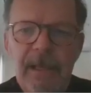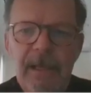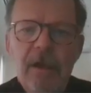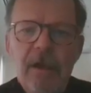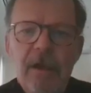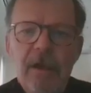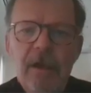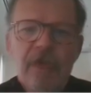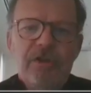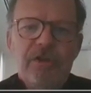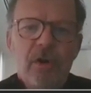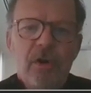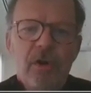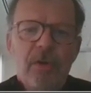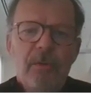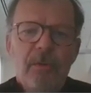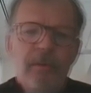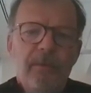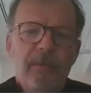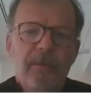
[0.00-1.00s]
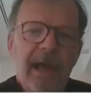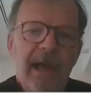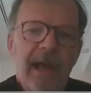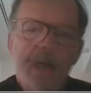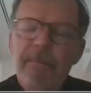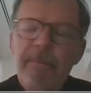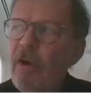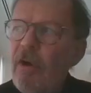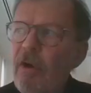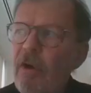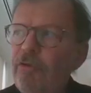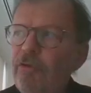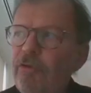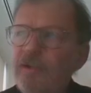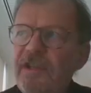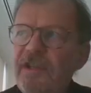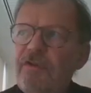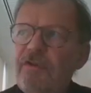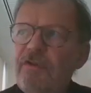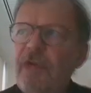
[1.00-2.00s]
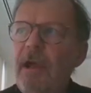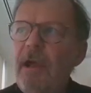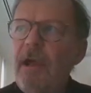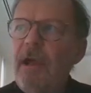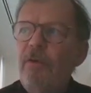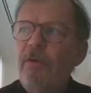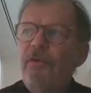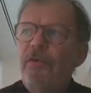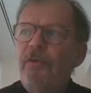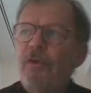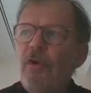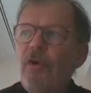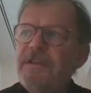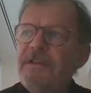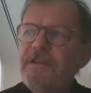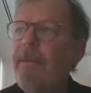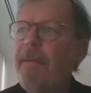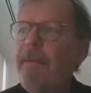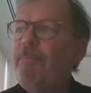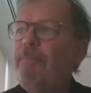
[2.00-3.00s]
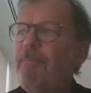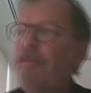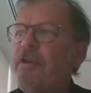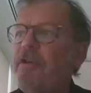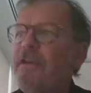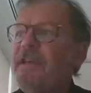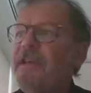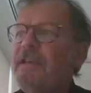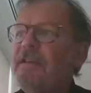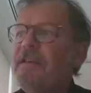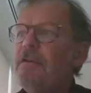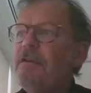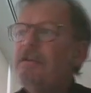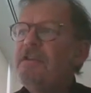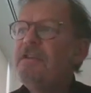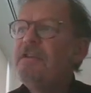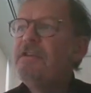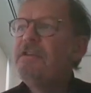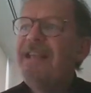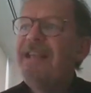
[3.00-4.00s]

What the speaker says: So I'm going to describe a 4-step process. The step